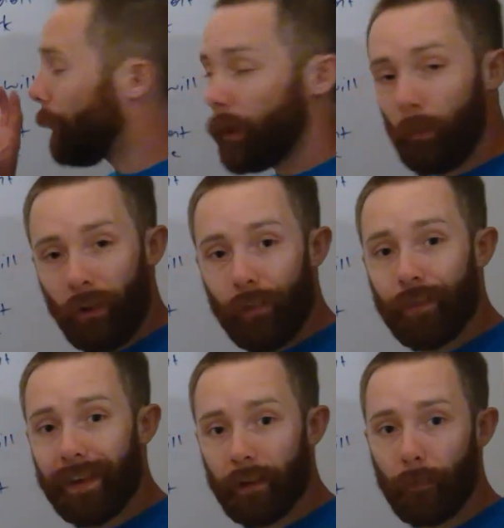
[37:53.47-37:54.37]
might want to
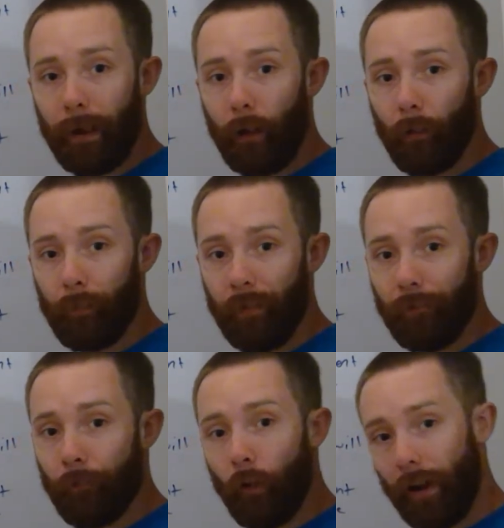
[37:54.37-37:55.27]
think about
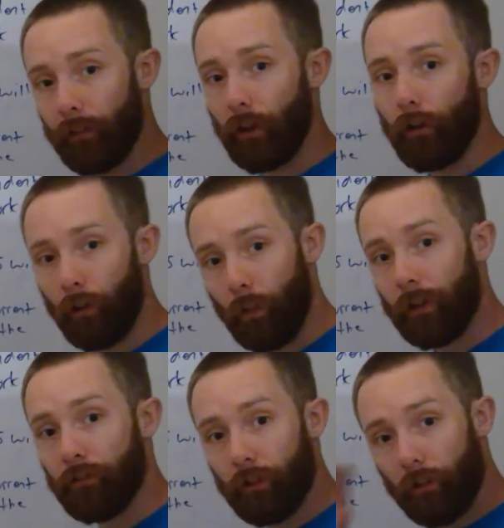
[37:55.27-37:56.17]
before having a go at the
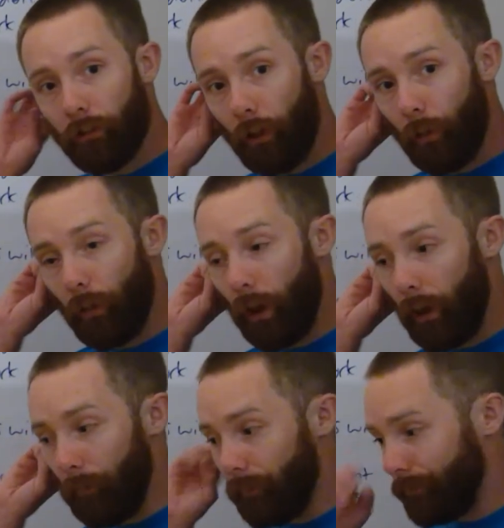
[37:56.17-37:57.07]
question. So
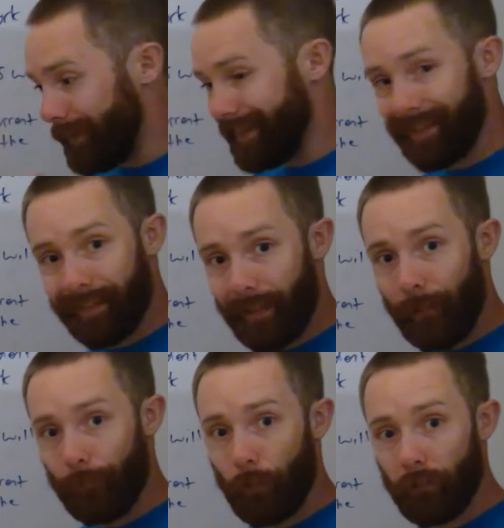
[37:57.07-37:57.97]
listen to
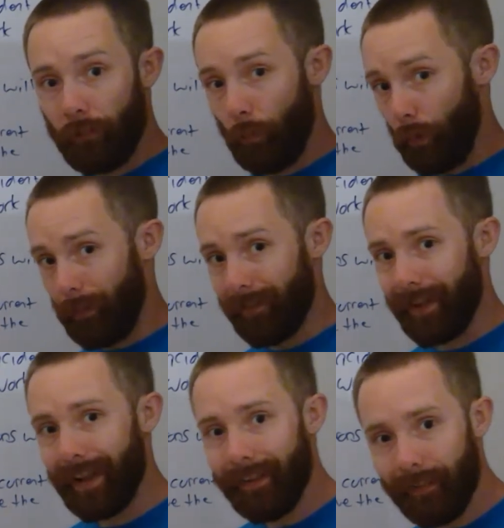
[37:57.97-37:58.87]
that first if you want a bit of a
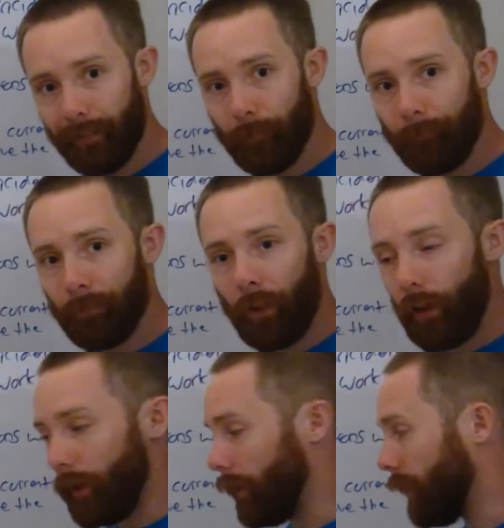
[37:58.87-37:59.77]
hint,
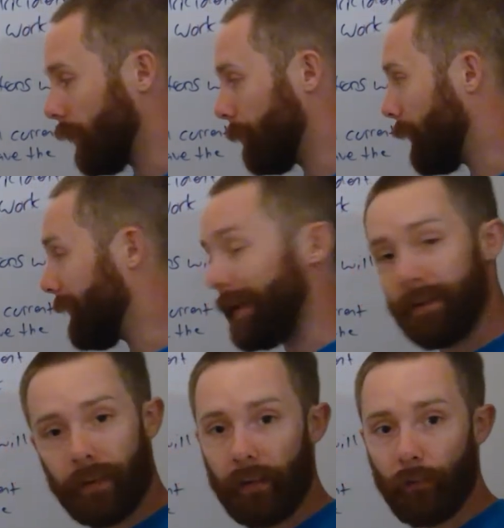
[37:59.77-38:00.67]
and then
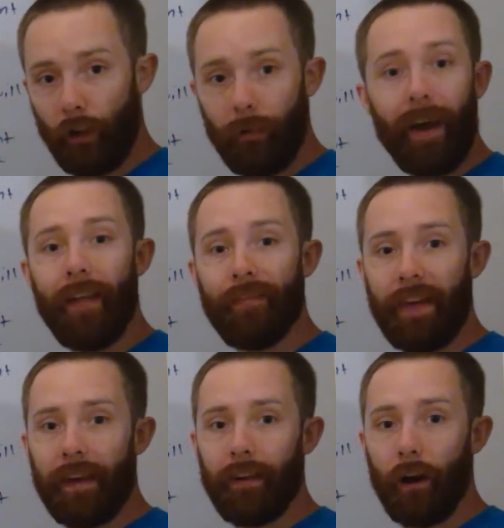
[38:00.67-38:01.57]
you can have a go, and
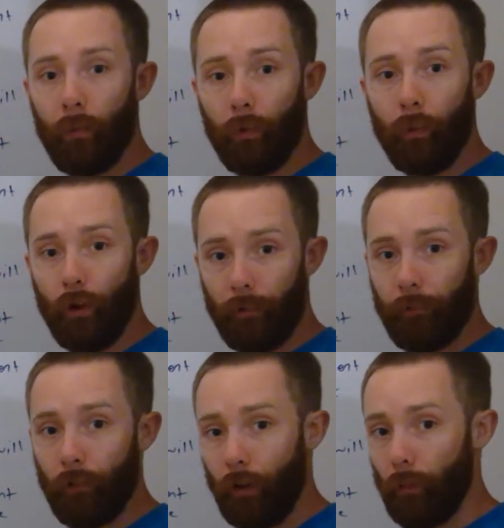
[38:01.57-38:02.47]
then I will work
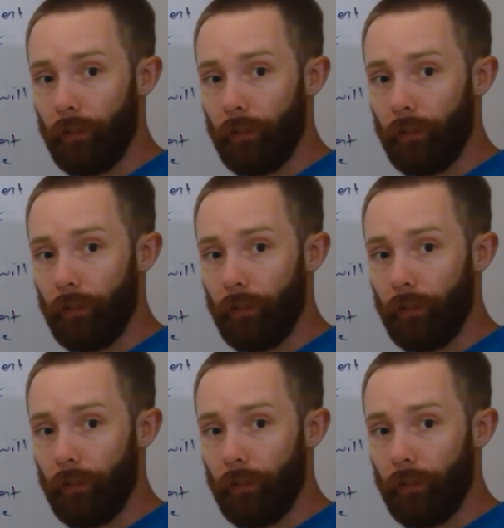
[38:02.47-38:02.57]
through the whole